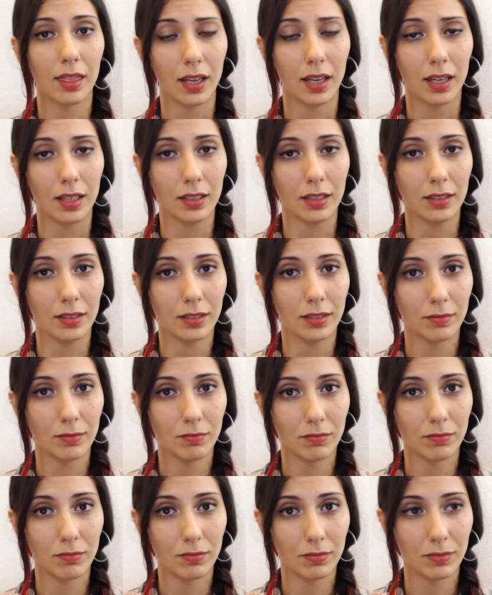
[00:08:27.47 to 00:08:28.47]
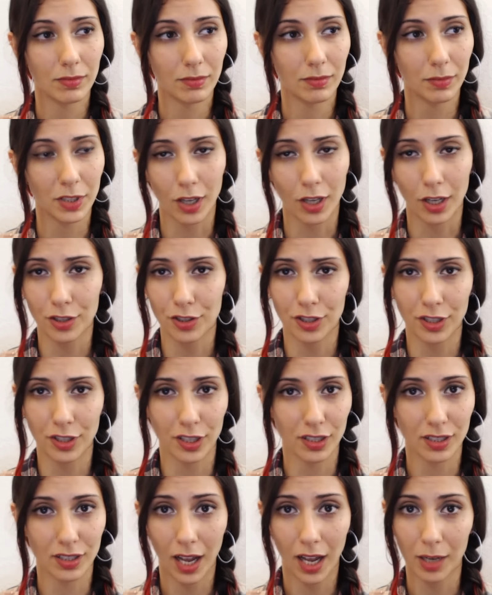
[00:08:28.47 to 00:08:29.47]
then misogyny
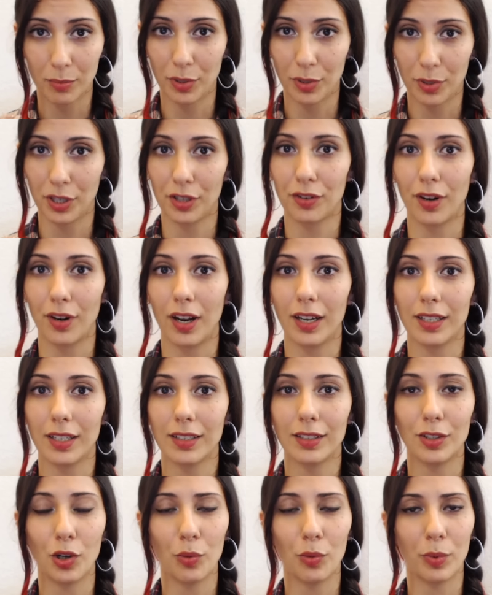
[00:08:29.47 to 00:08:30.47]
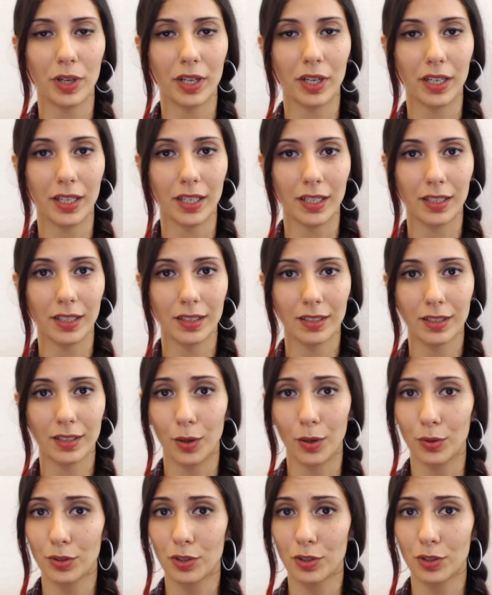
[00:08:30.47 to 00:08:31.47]
is not being cried. Nobody
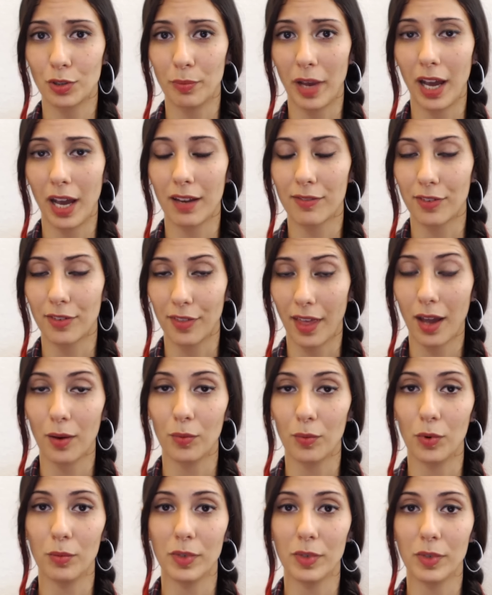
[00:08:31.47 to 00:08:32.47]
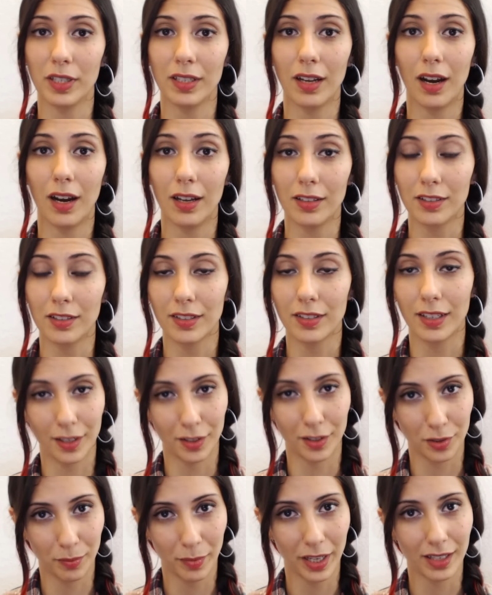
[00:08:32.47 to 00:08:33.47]
goes to bat for that woman other than
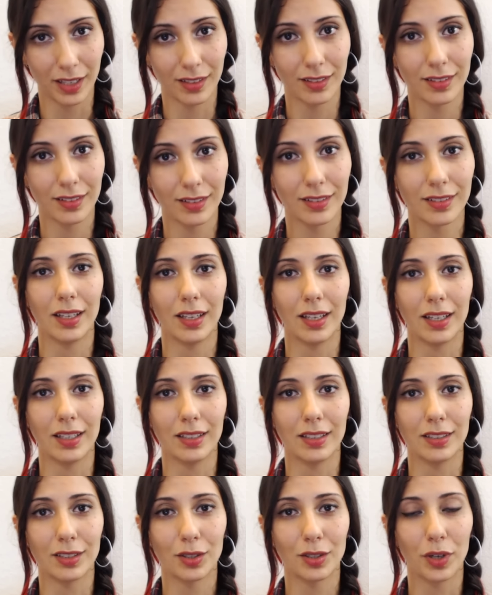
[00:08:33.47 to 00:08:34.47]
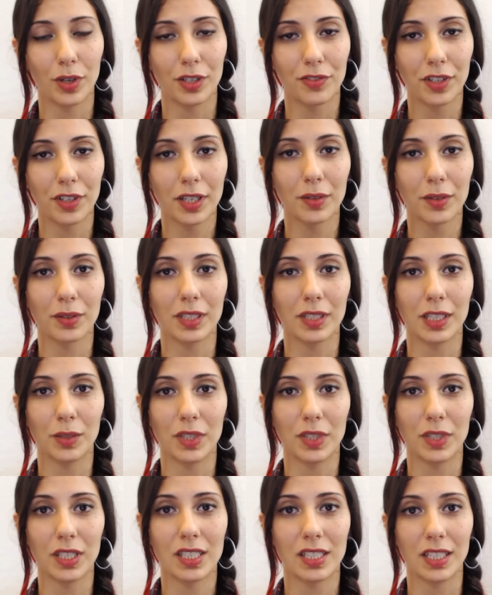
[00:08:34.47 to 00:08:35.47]
other men. And quite frequently
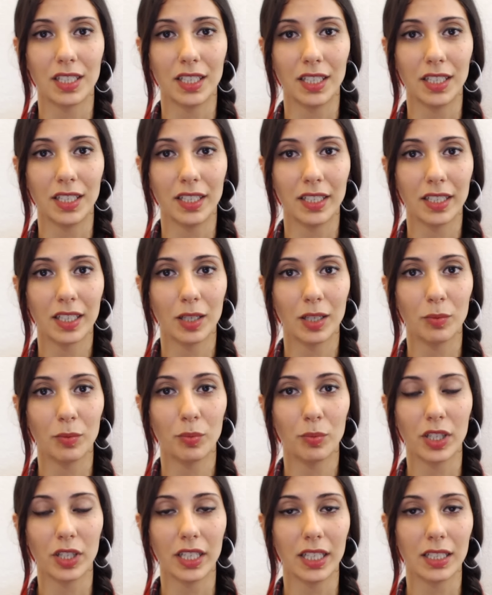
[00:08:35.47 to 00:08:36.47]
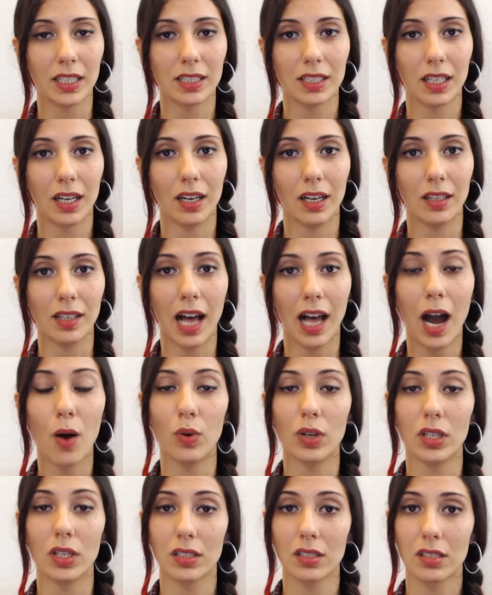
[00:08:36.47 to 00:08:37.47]
we see complete
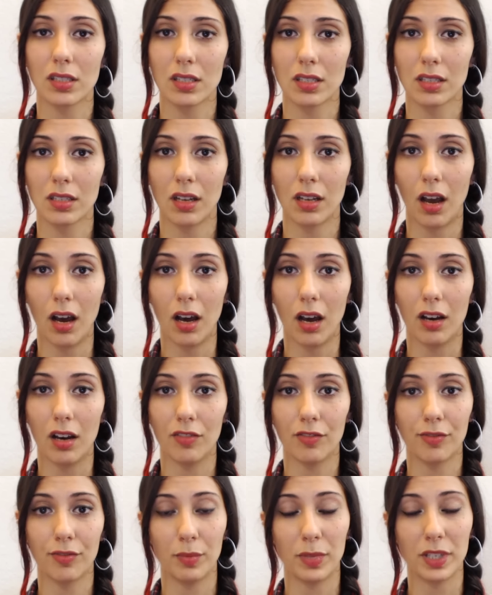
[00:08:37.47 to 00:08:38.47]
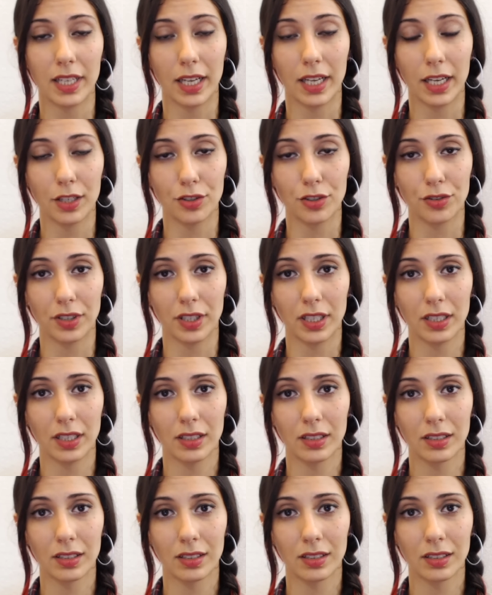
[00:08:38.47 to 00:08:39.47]
allowance of misandry